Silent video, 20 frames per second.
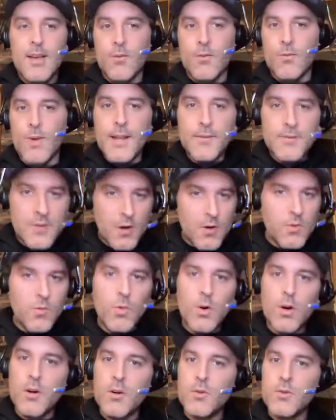red
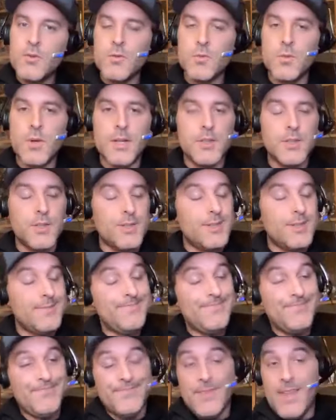zone woes, which
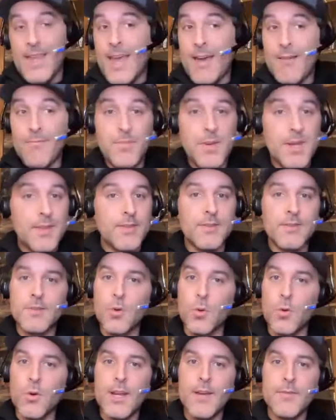have been the
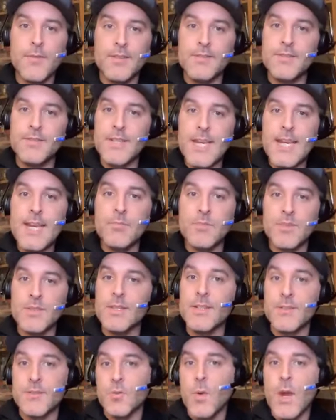story of this team
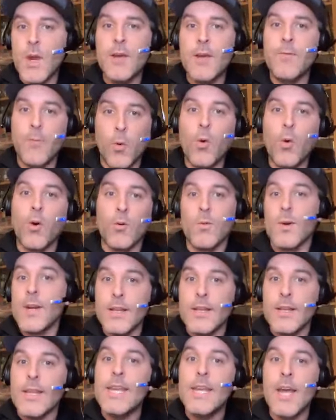since week four,
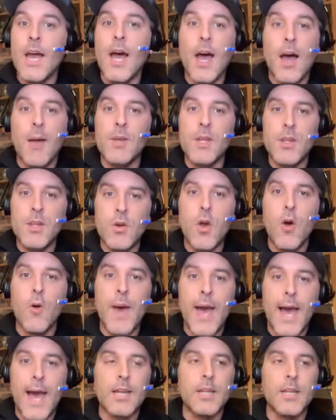really. Uh, I mean, you go
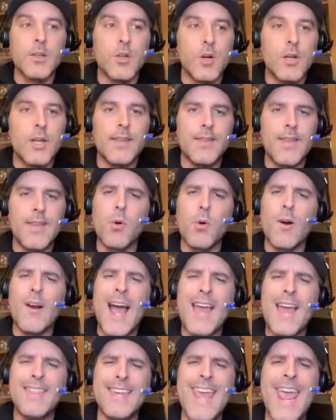back and look, they were,
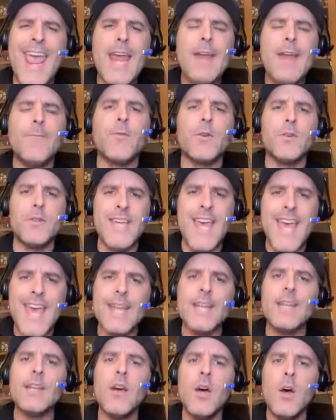I think, eight for
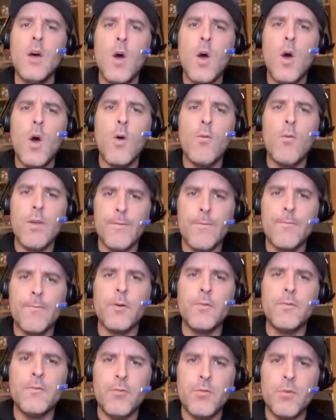10 over the
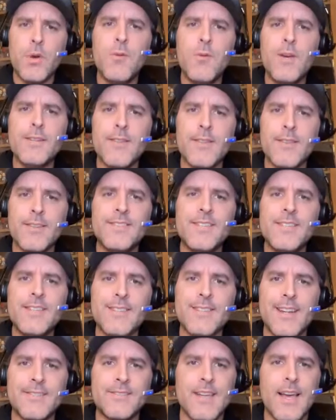first three weeks of the
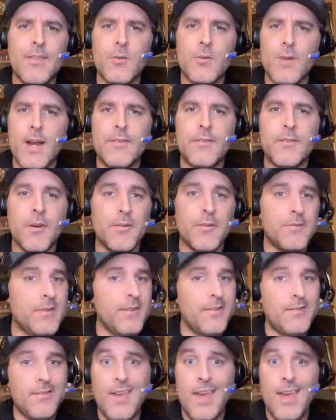season inside the red zone.
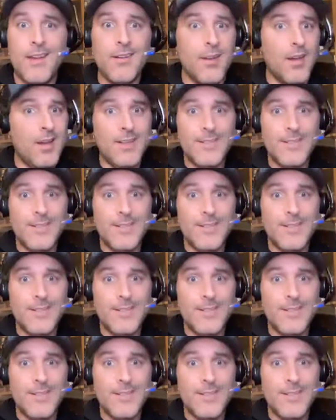Since then,